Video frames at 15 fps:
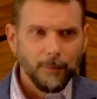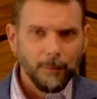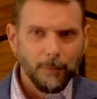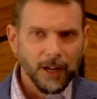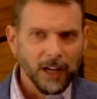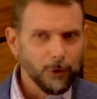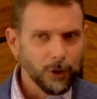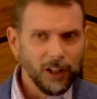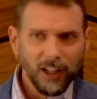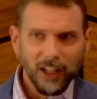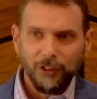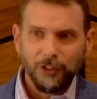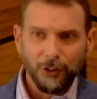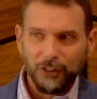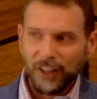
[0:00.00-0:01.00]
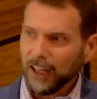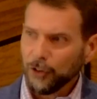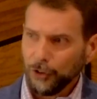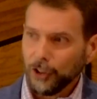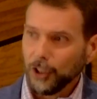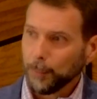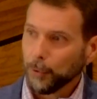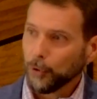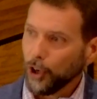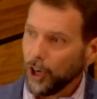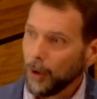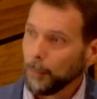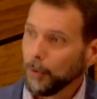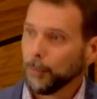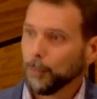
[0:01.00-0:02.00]
But I realize there's actually a
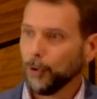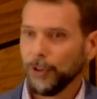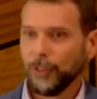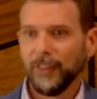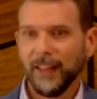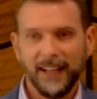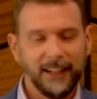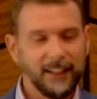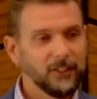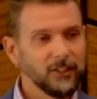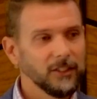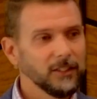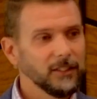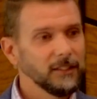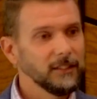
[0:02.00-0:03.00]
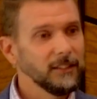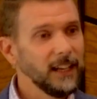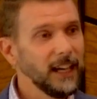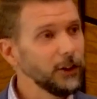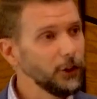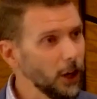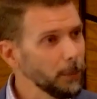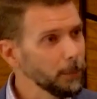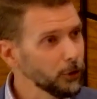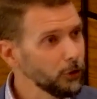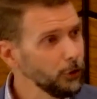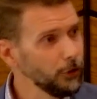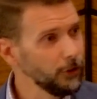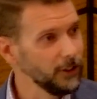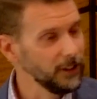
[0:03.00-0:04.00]
problem with that and an
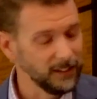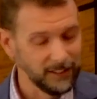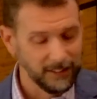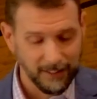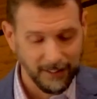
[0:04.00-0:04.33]
opportunity.